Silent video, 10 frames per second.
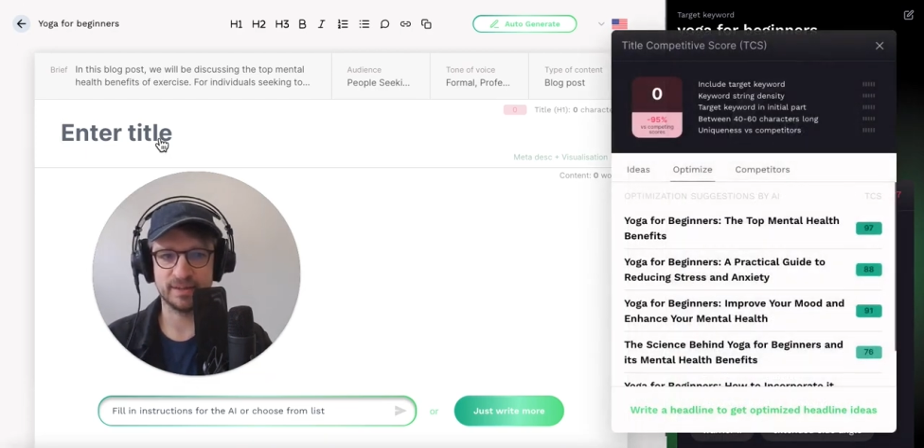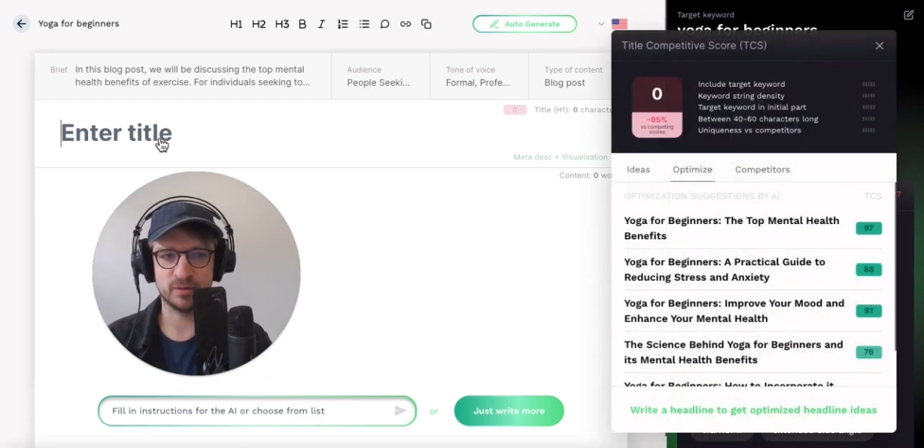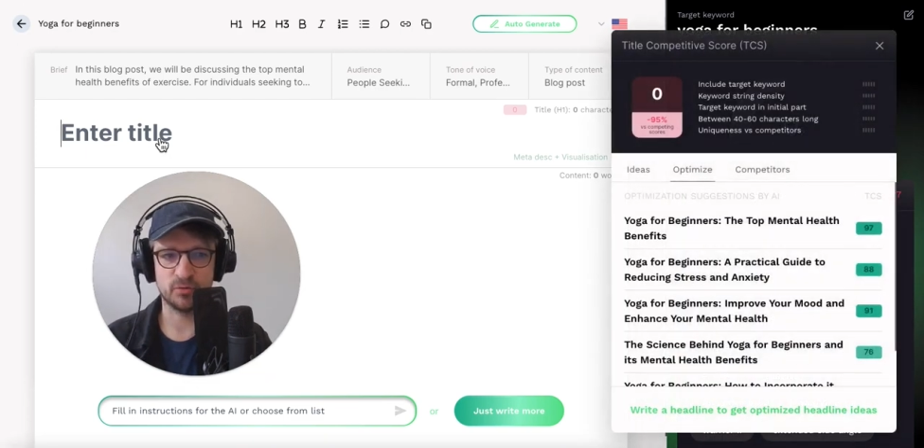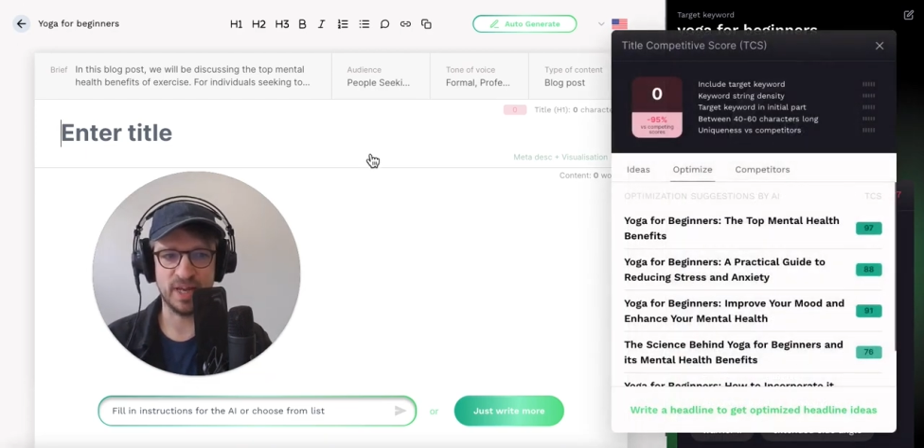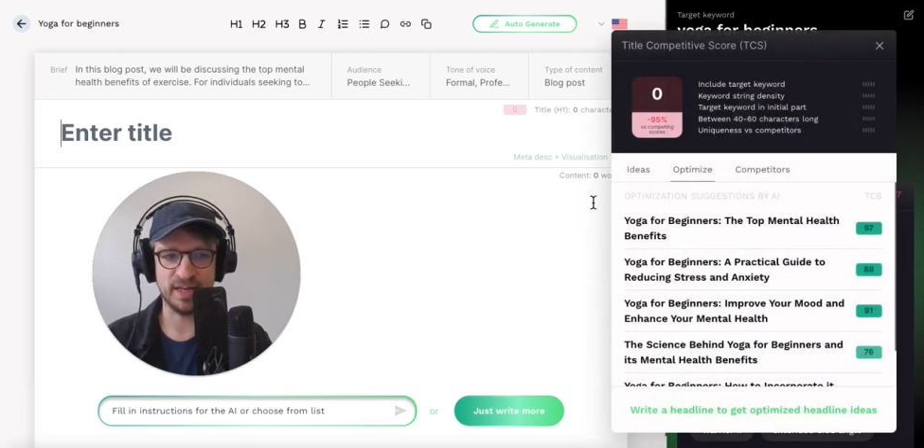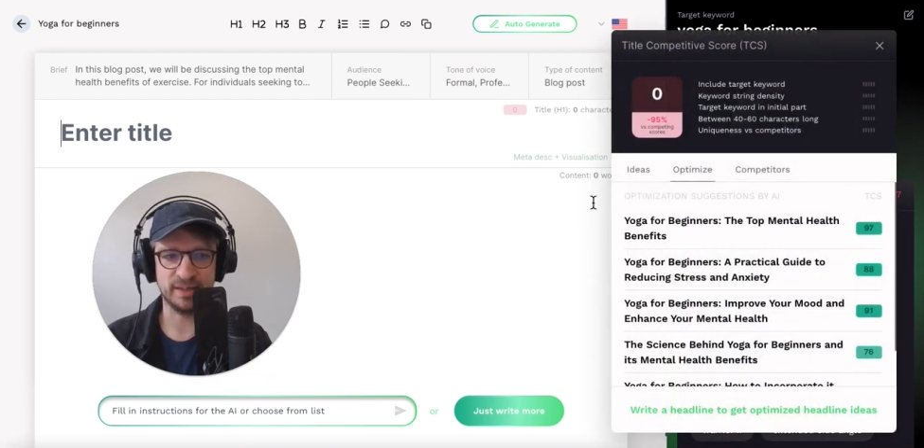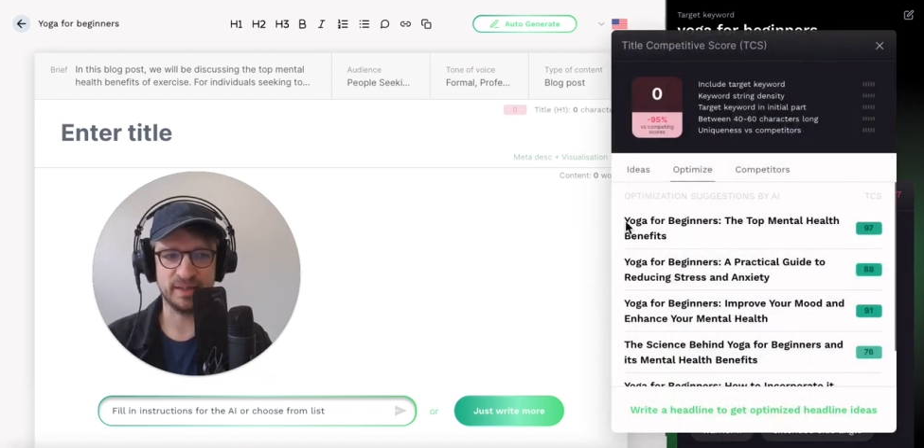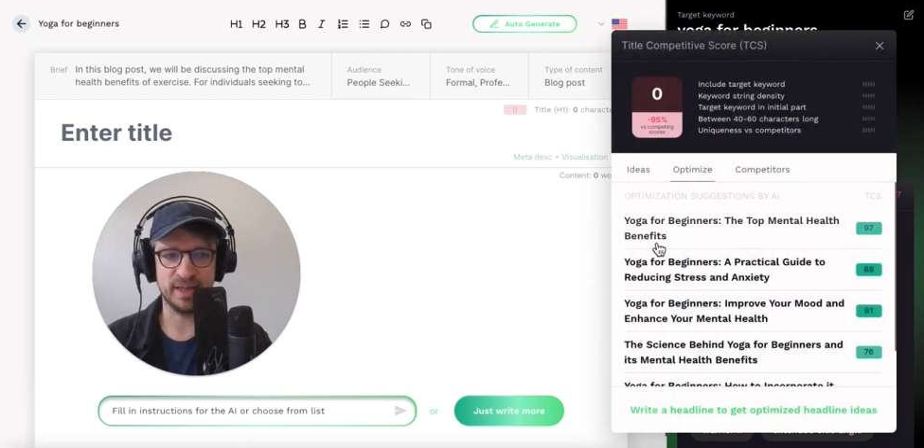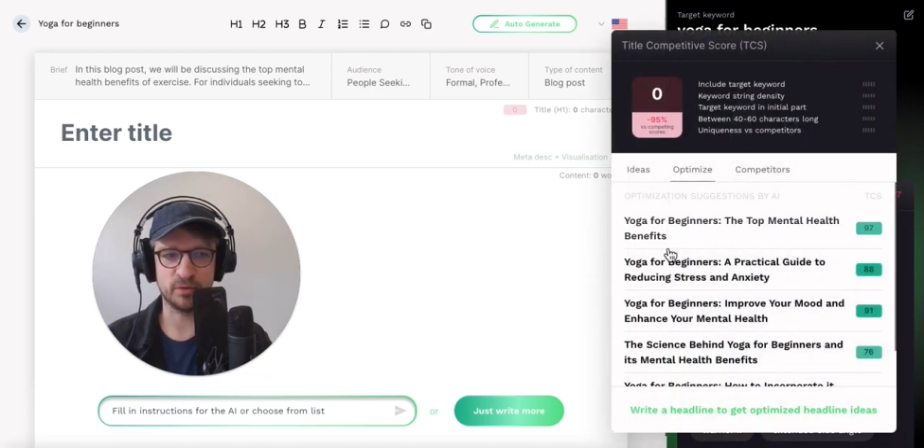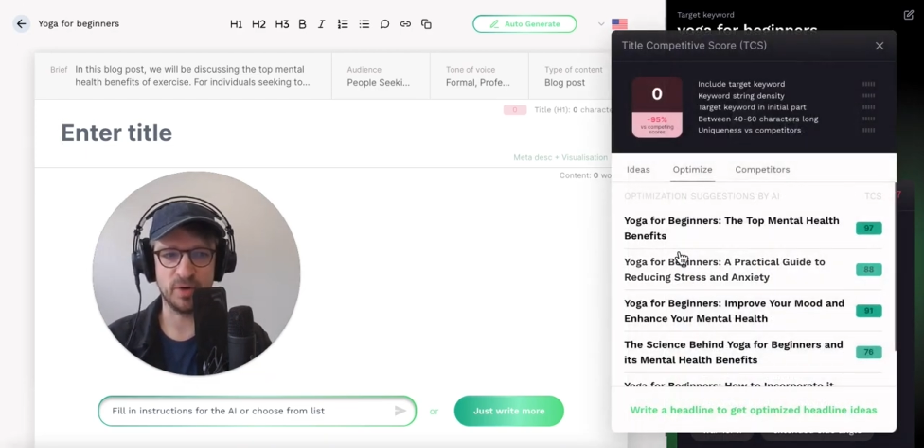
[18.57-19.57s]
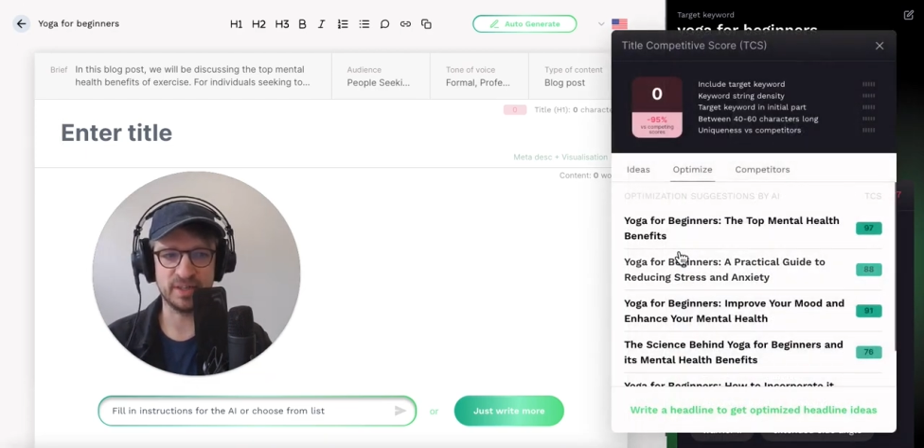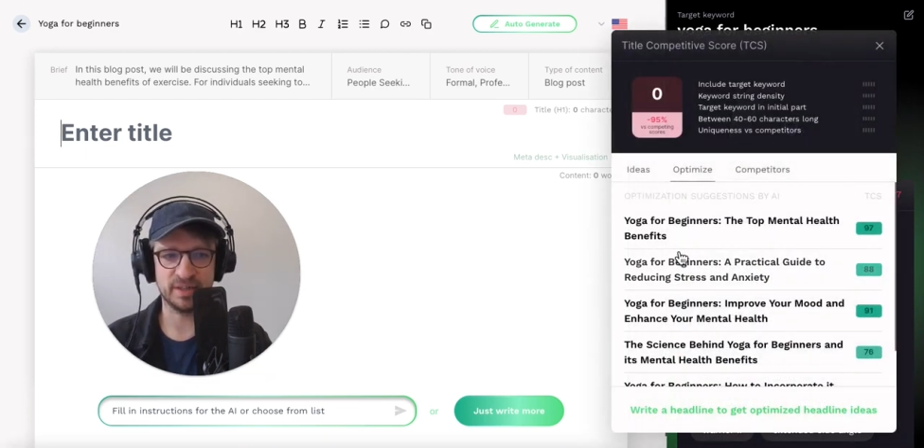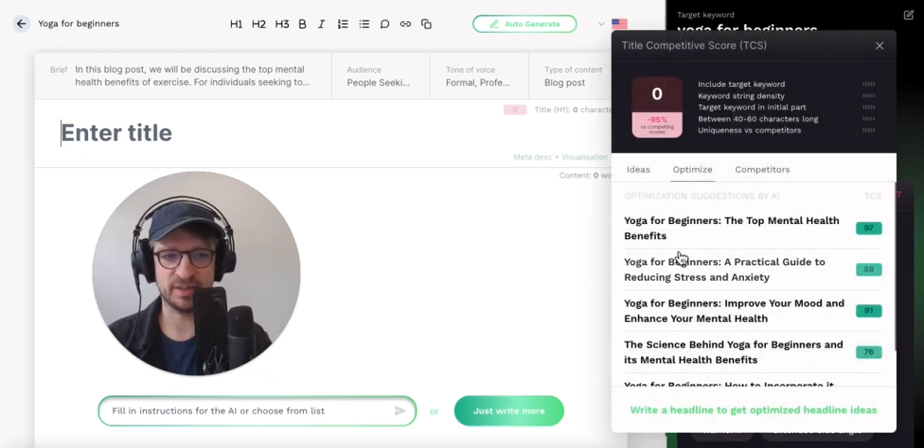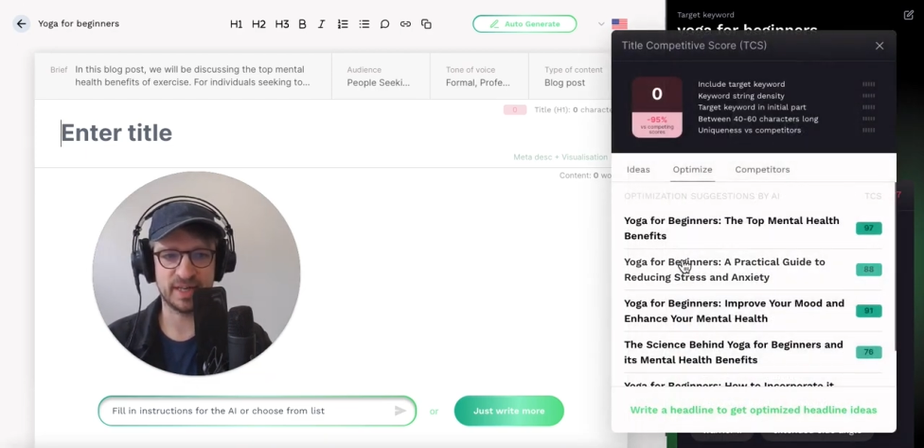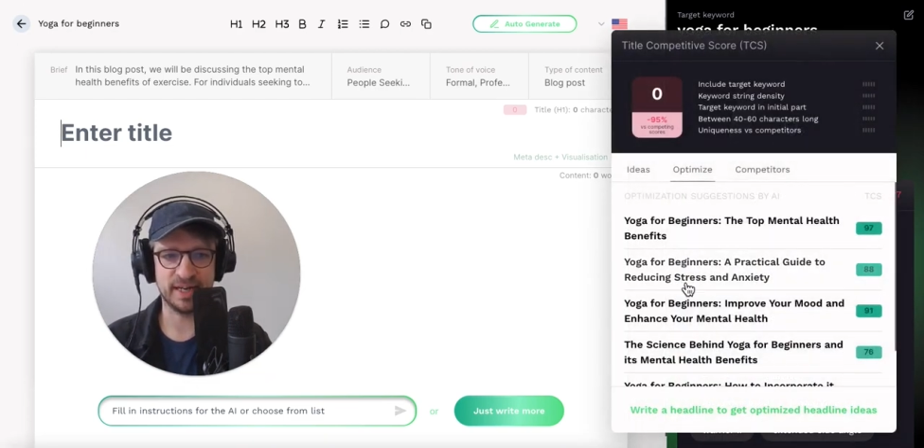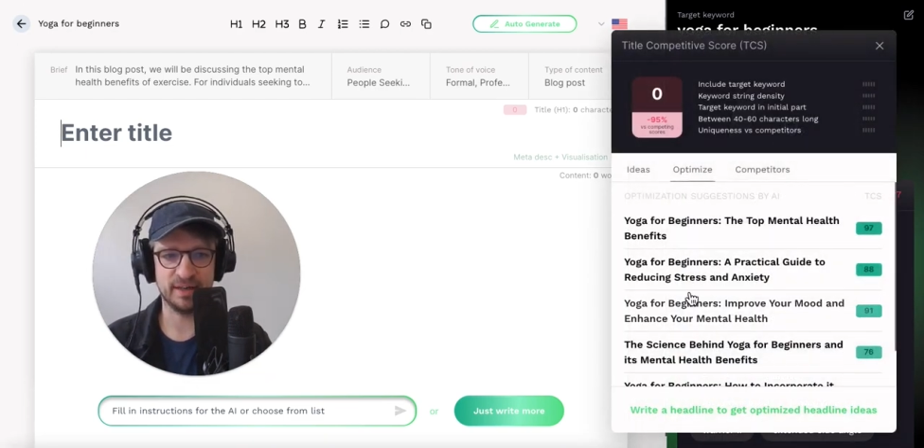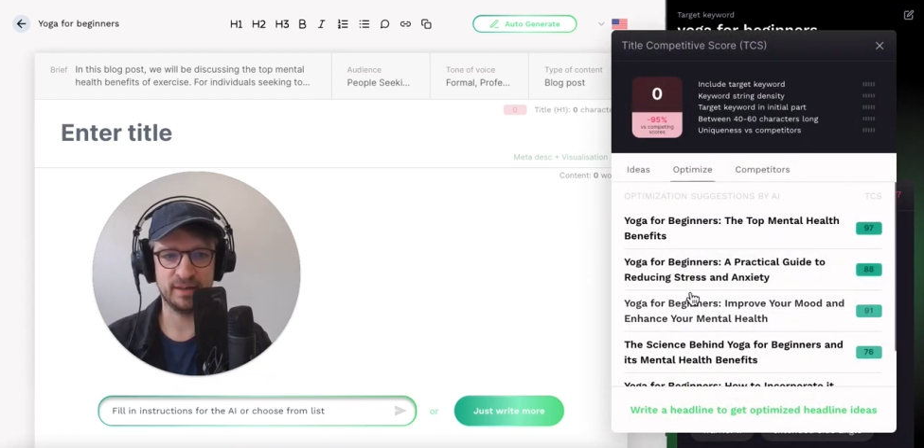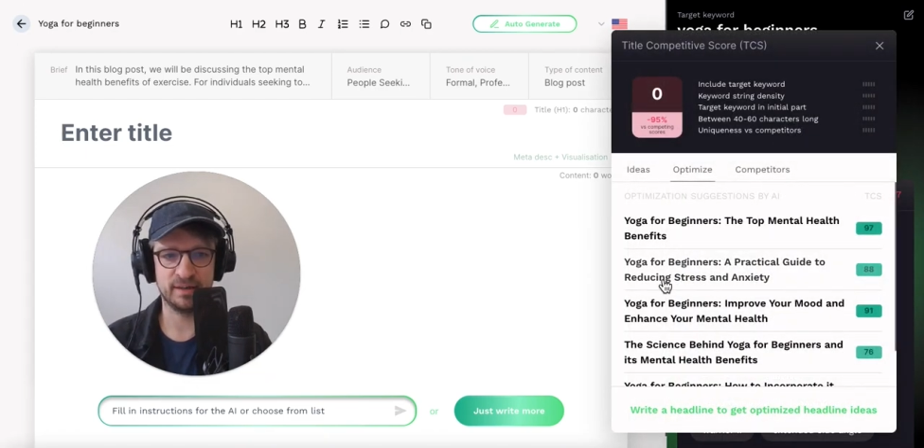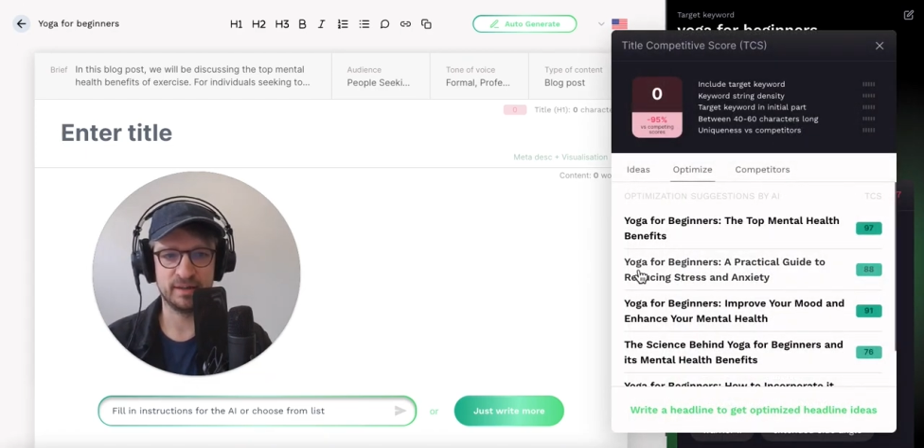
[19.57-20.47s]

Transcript: creating a great title,